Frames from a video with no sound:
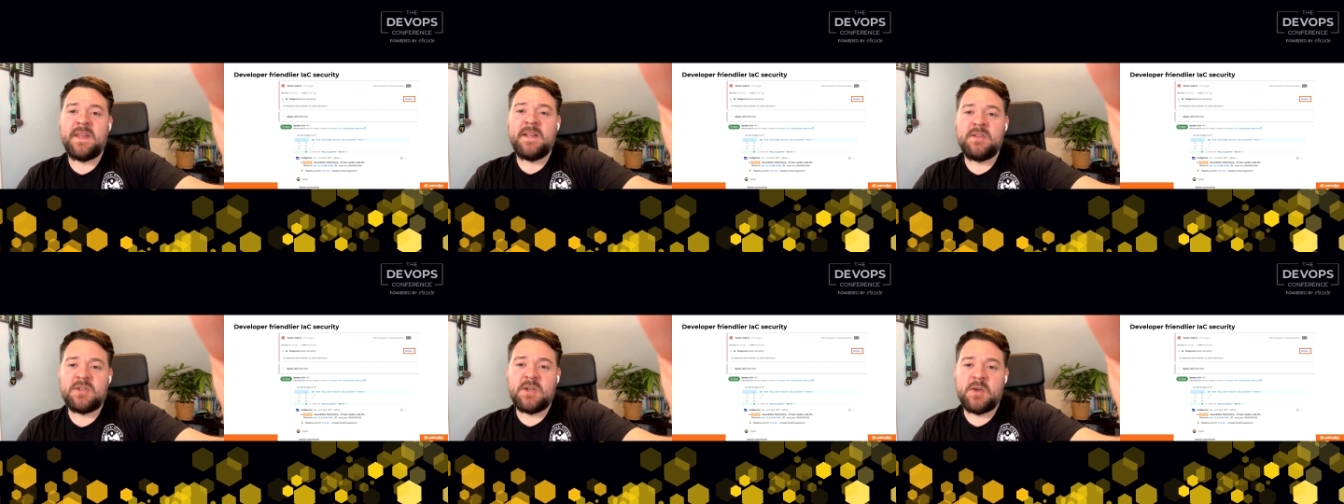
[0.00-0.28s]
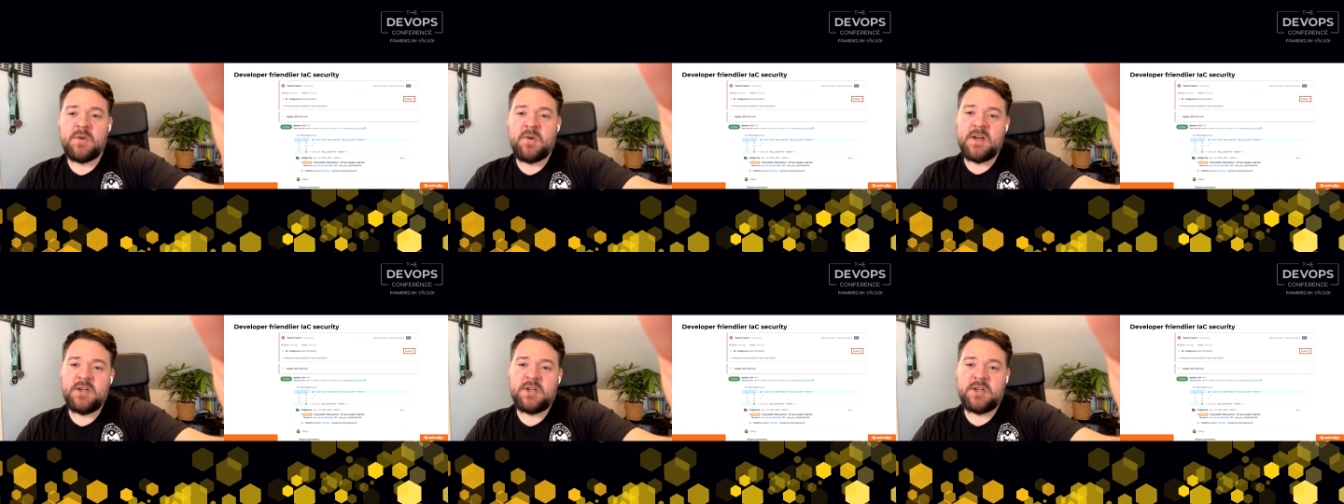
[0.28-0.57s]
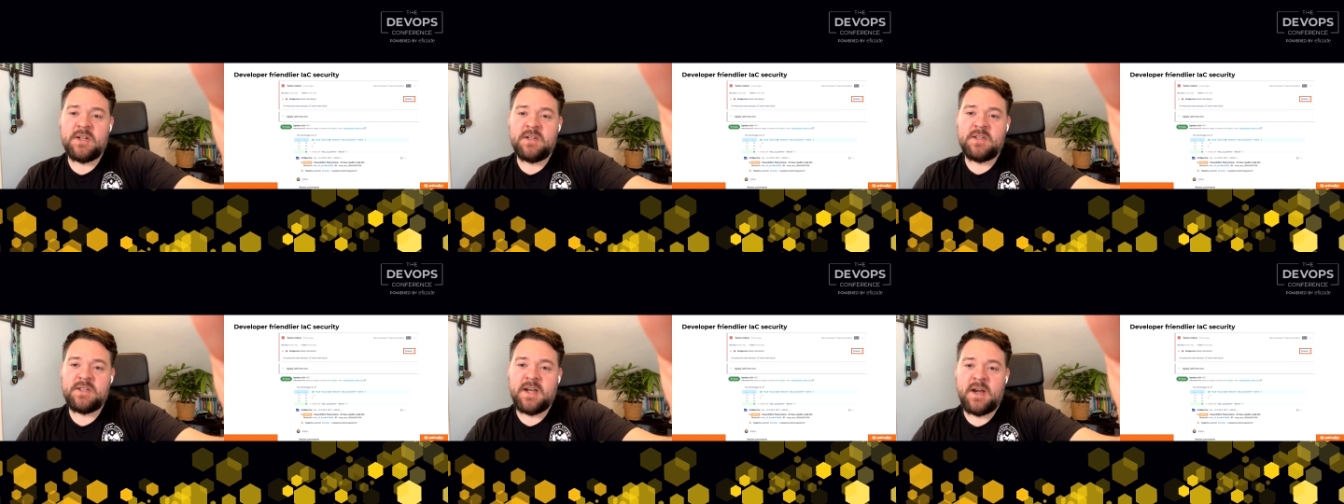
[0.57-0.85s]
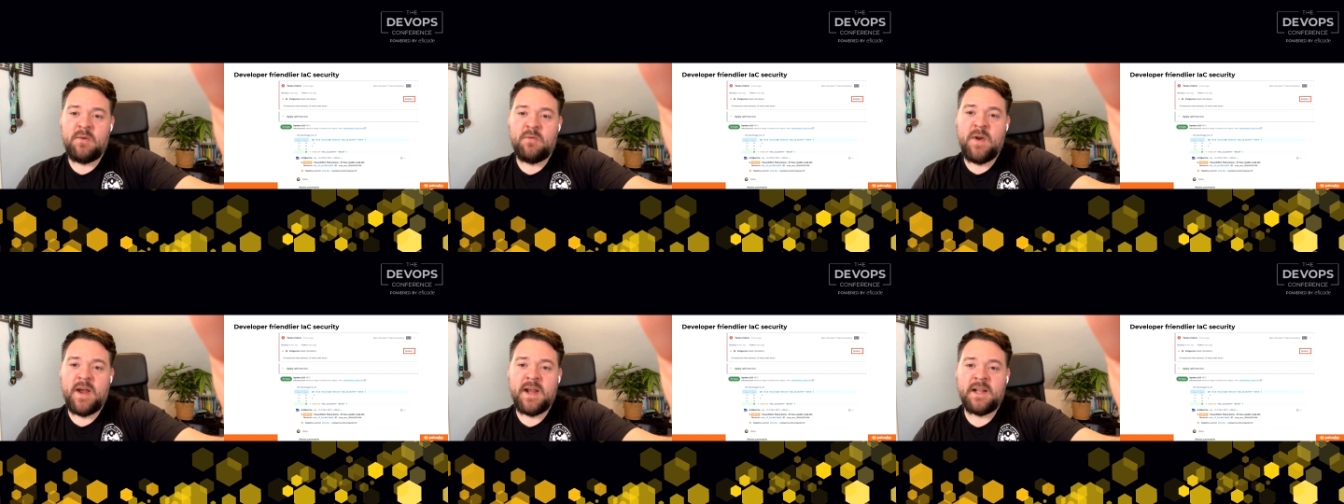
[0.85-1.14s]

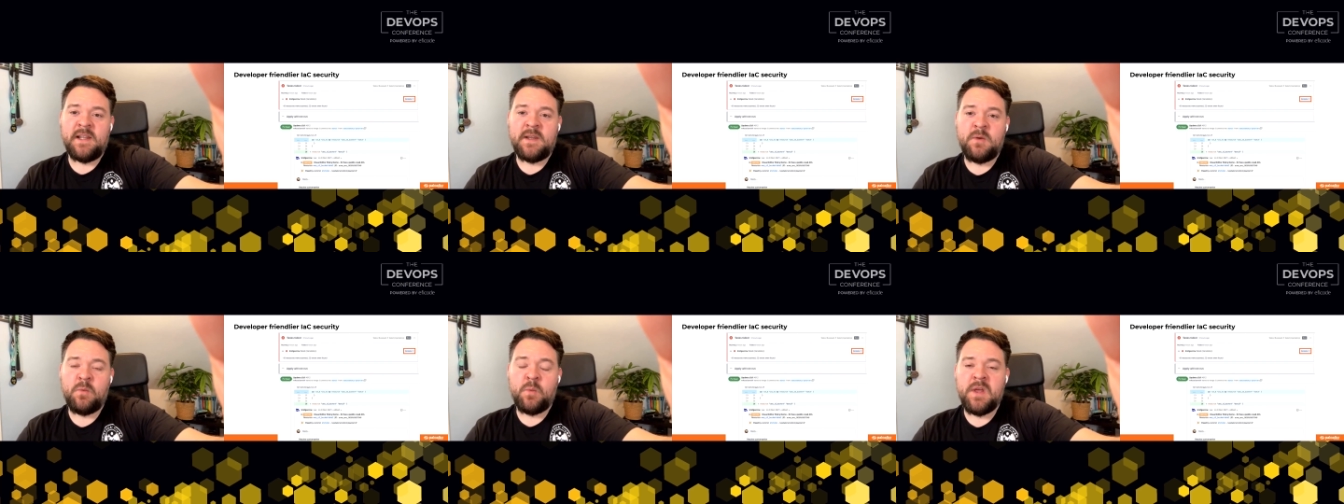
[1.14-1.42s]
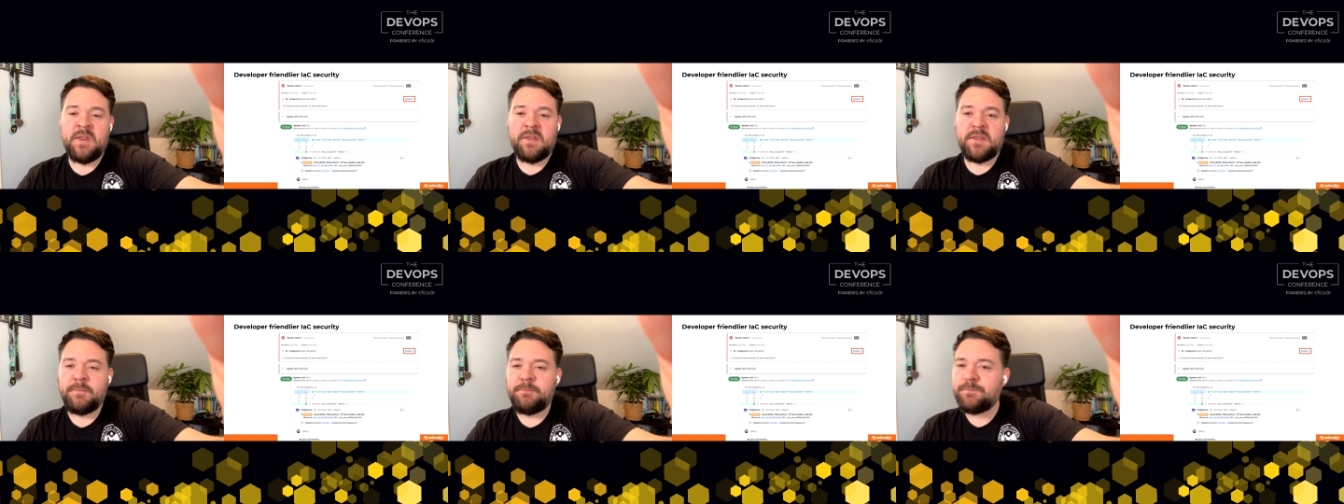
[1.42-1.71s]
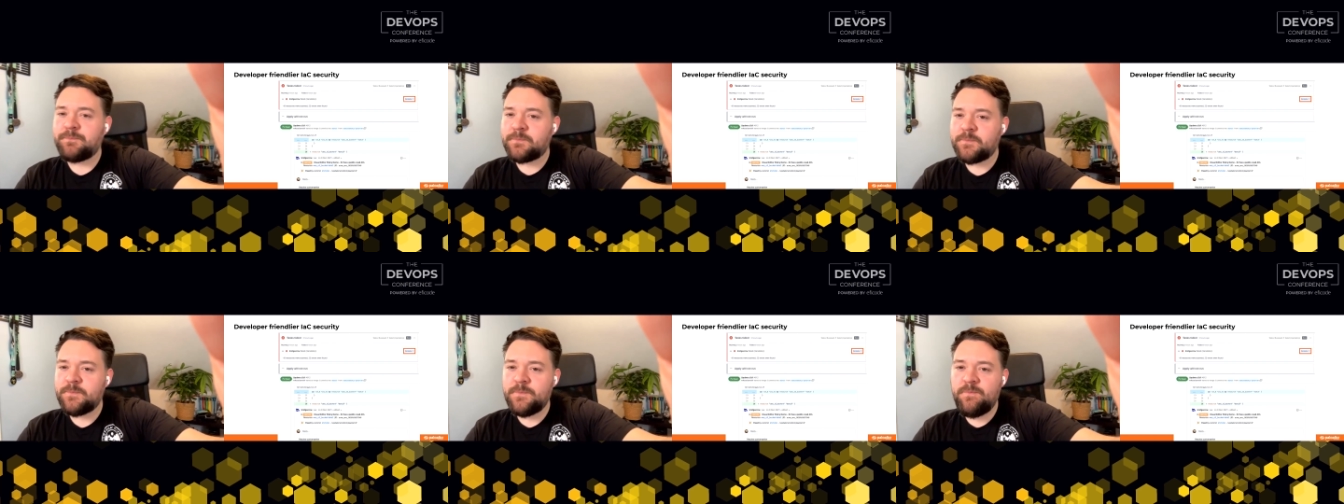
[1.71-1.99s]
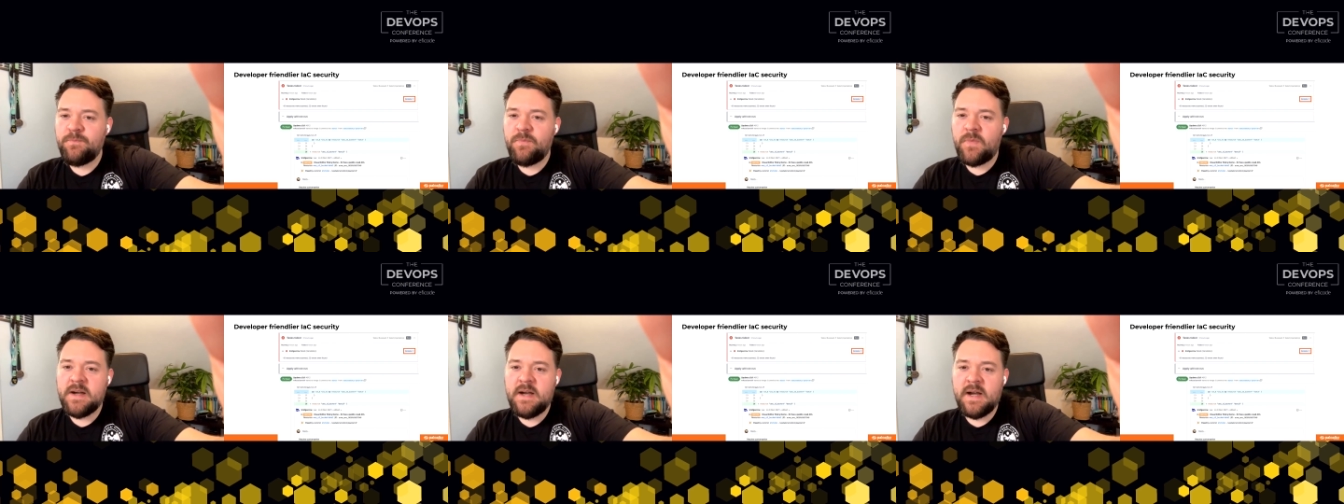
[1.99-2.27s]
integration directly with
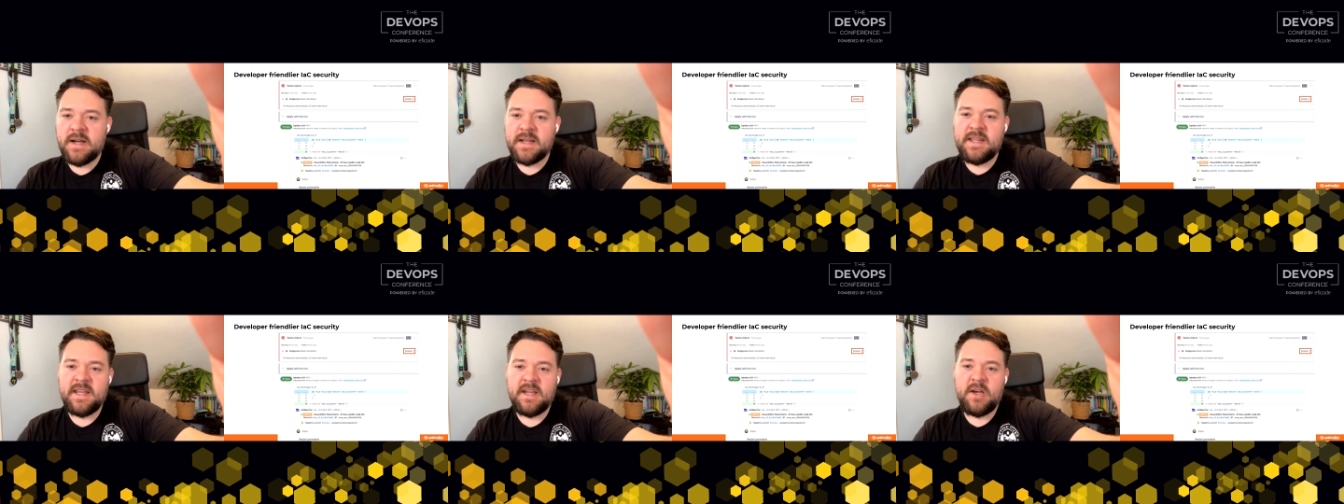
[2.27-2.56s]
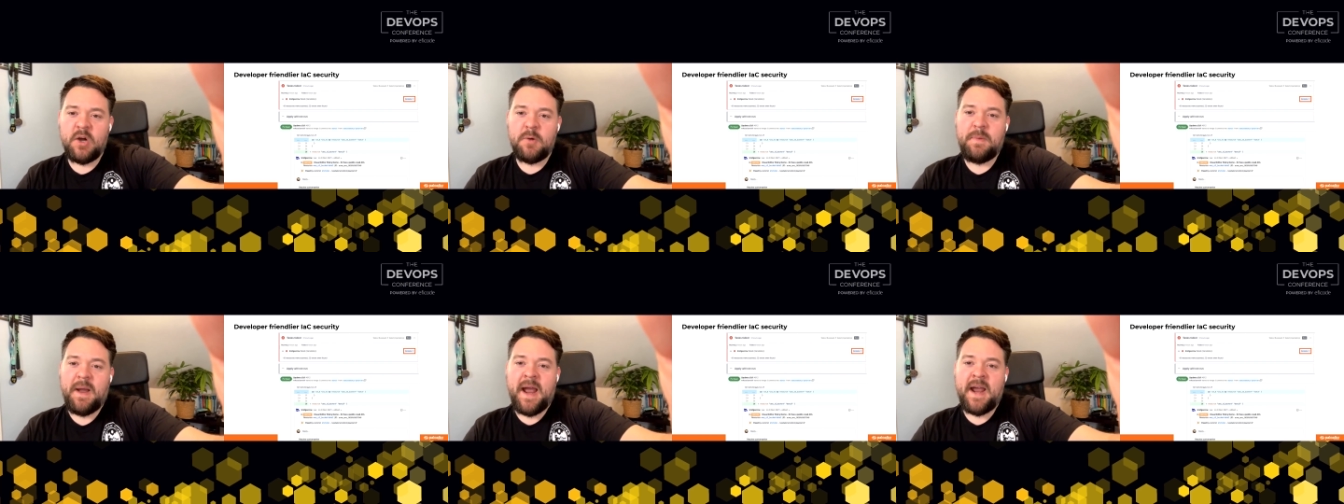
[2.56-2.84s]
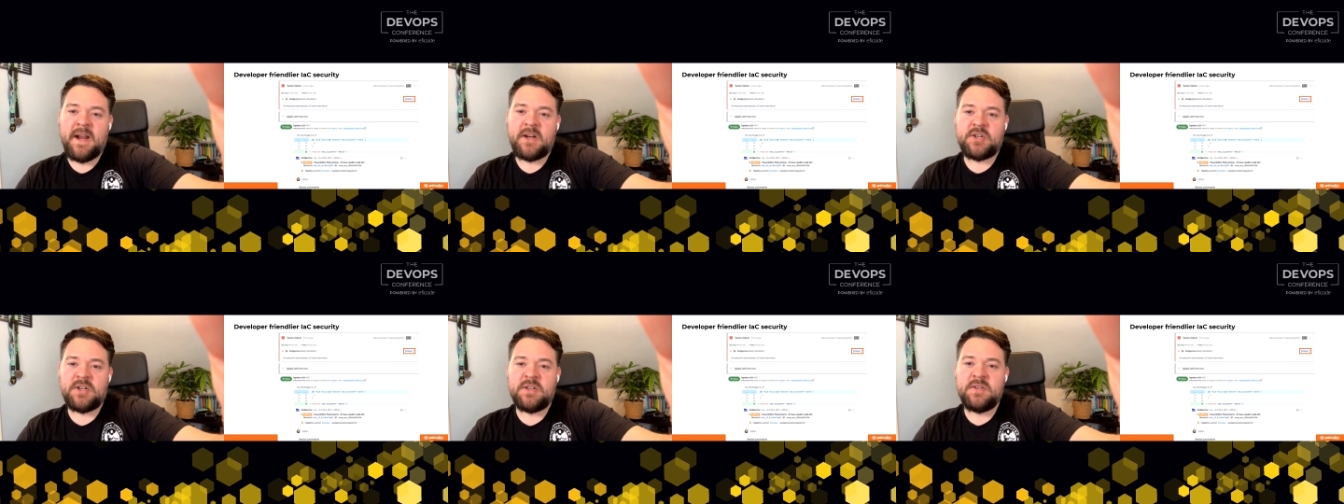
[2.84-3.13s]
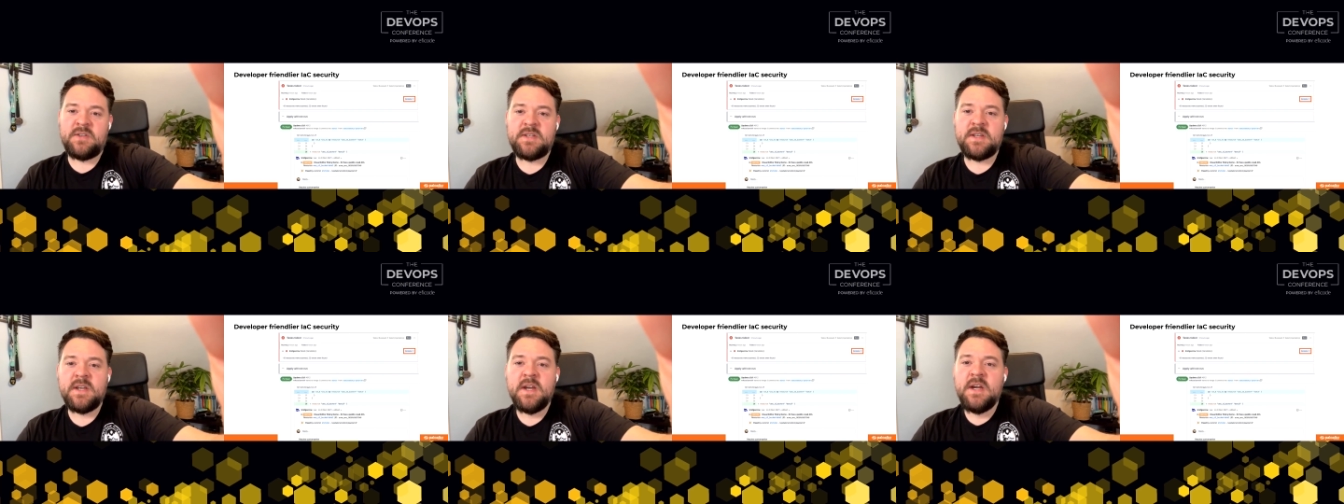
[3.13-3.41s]
GitHub
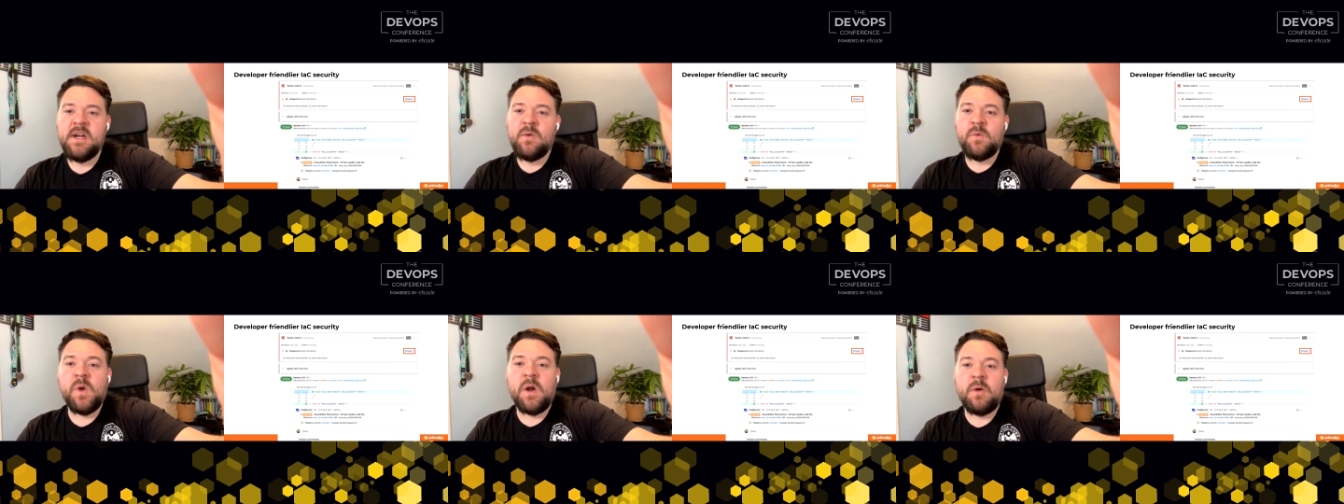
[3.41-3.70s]
Actions,